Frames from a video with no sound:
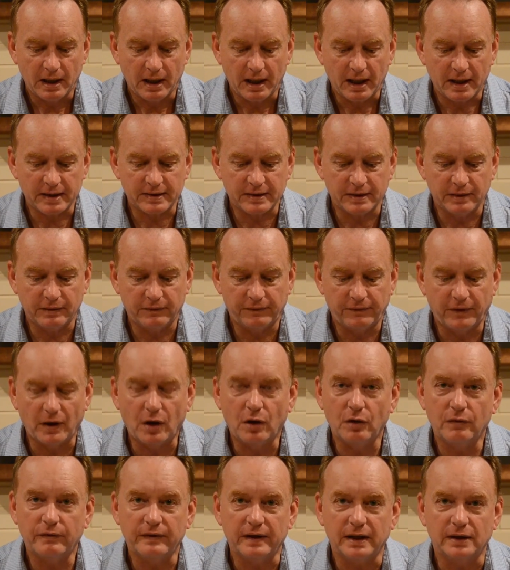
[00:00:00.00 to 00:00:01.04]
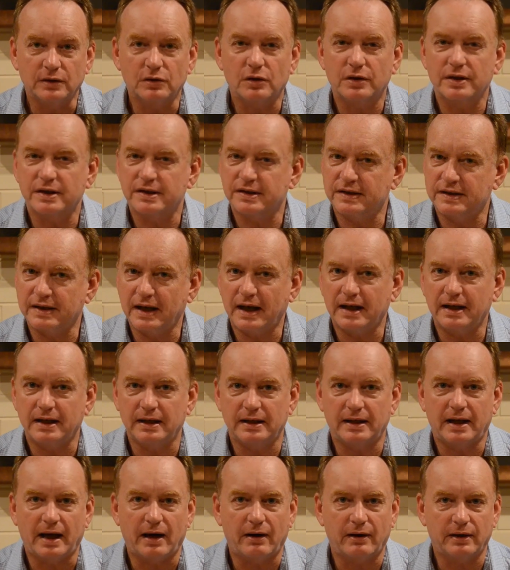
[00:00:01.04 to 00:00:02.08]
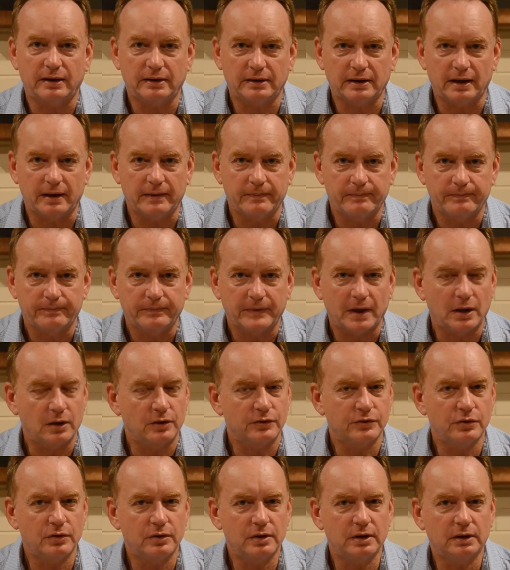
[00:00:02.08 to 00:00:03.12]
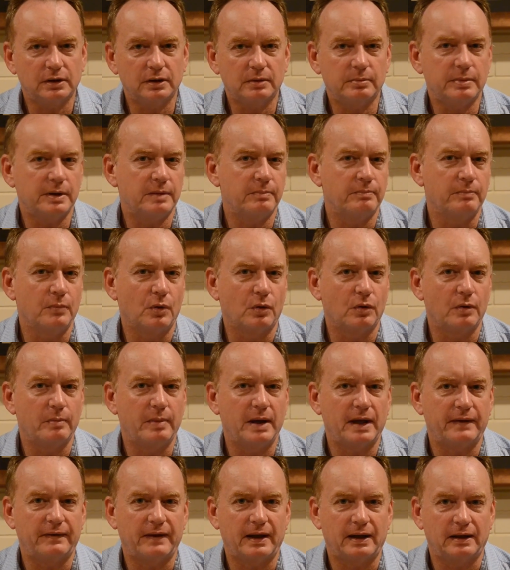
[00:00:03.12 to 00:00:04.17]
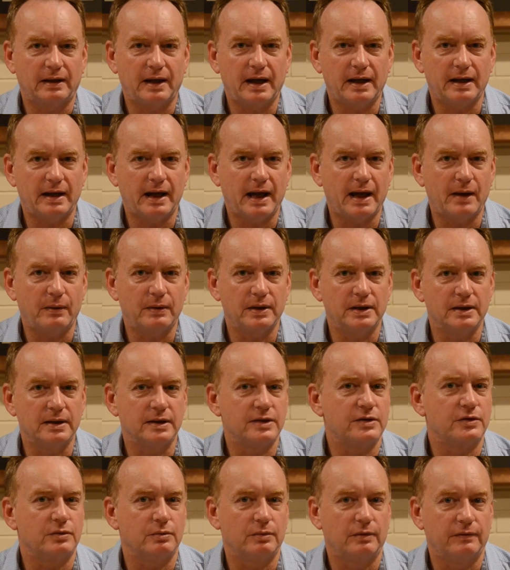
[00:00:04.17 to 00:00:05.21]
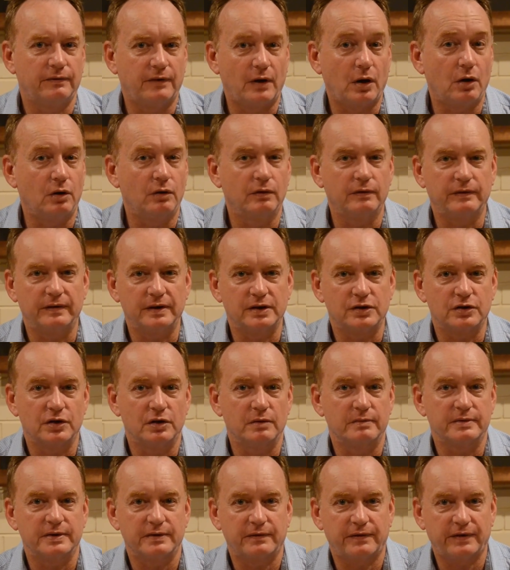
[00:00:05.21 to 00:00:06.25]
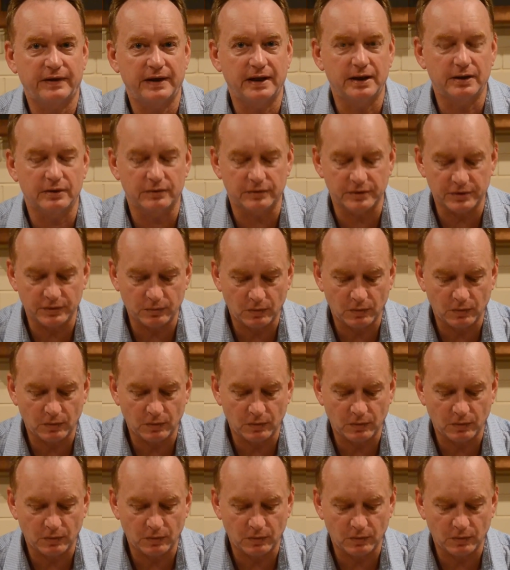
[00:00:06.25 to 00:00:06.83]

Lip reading: as an evolving, not a static character. And I'll talk a little bit more about that later, how he needs to evolve in terms of theatre as